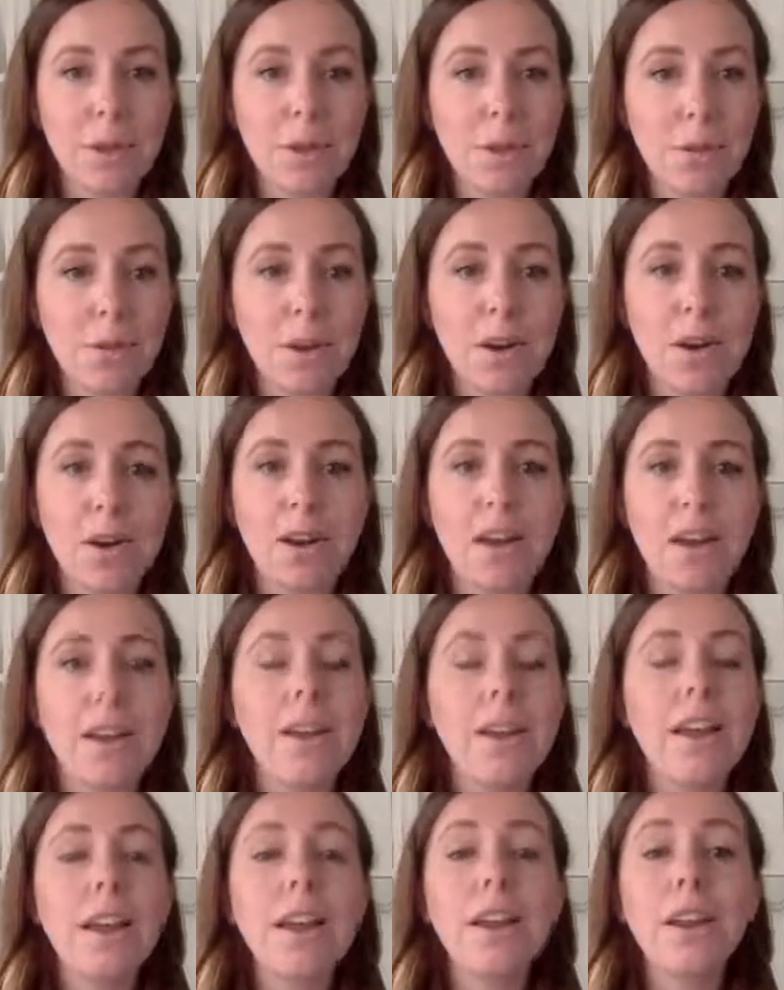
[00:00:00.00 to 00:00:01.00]
You are
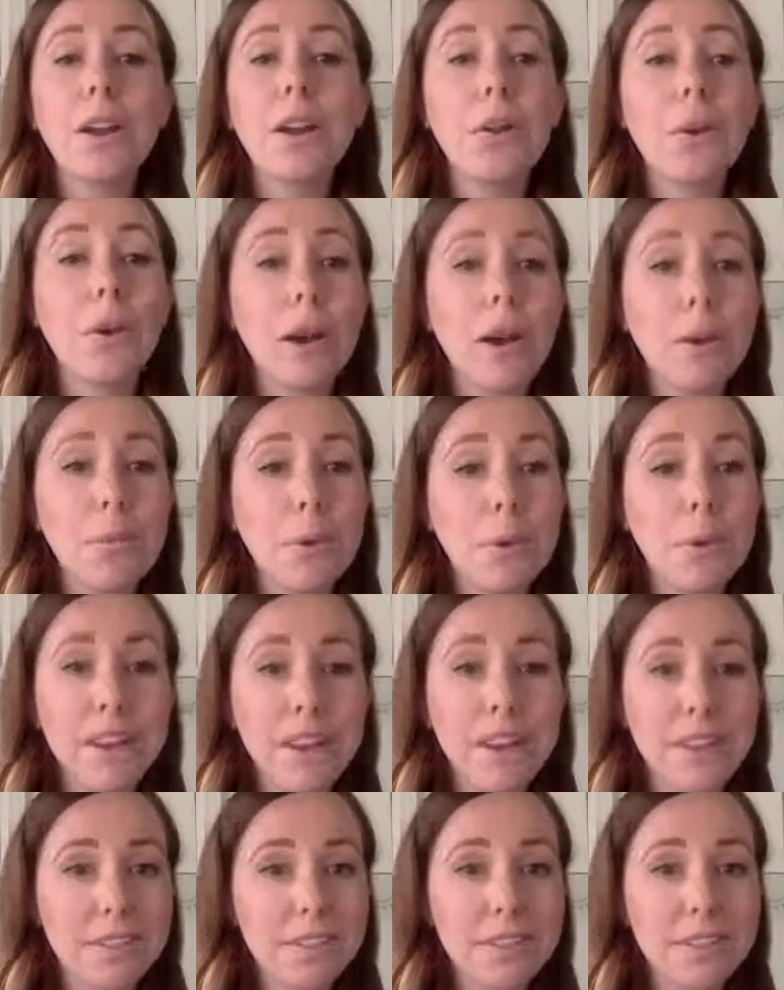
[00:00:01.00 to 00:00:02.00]
an incredible
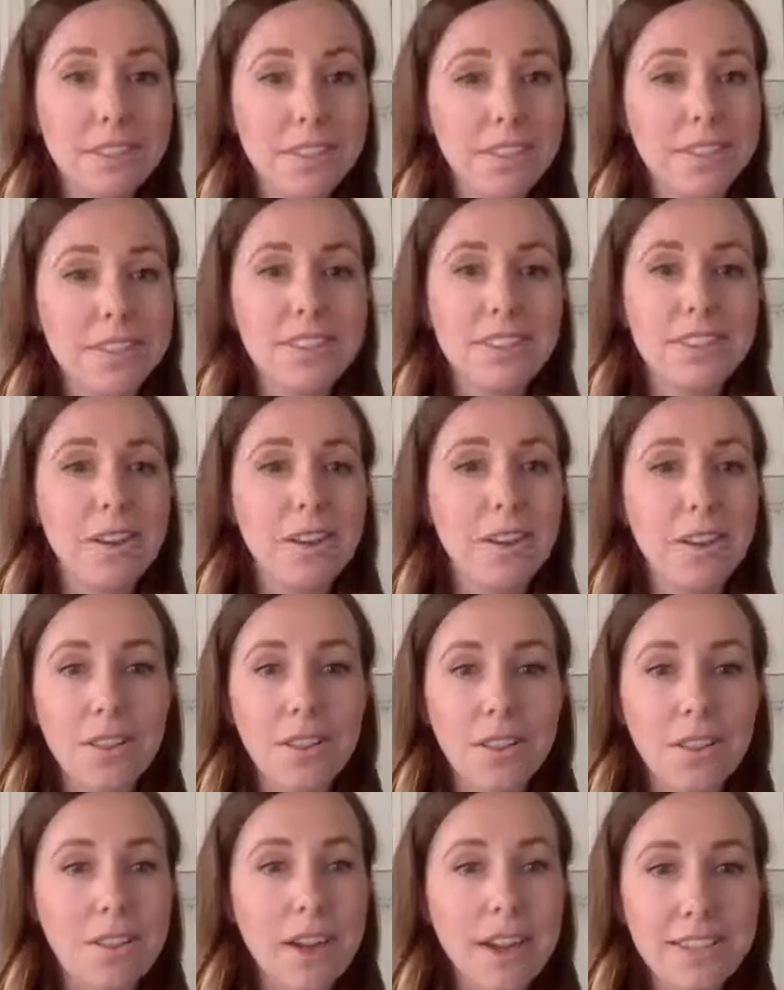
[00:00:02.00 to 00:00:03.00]
gift to
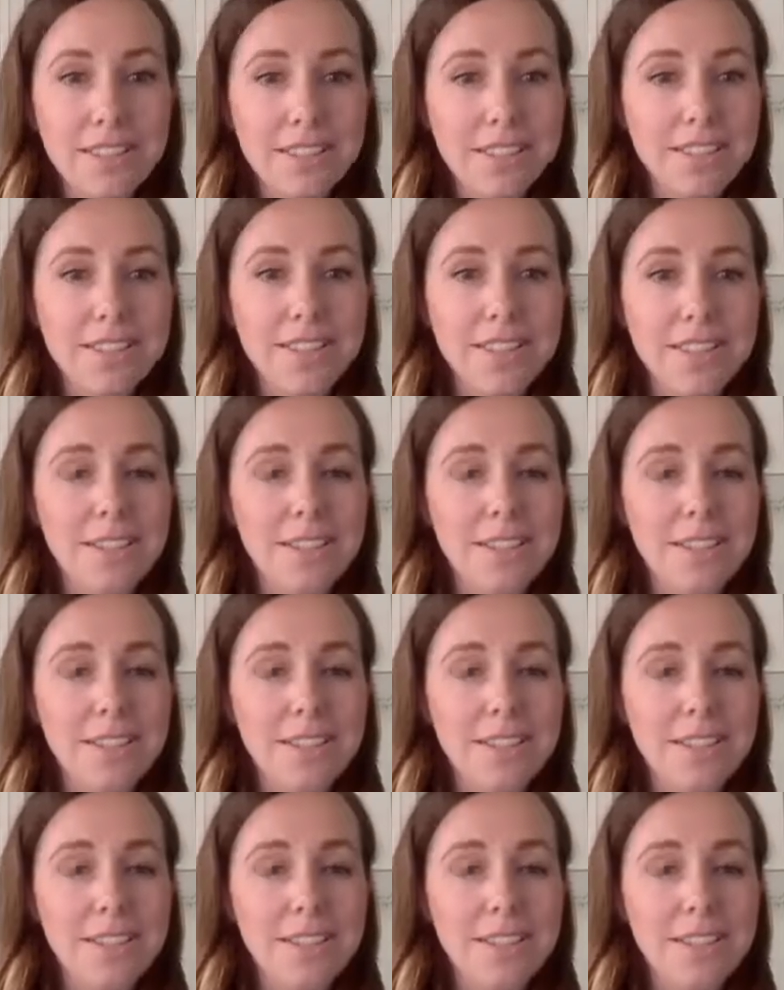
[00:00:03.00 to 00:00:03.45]
all of us in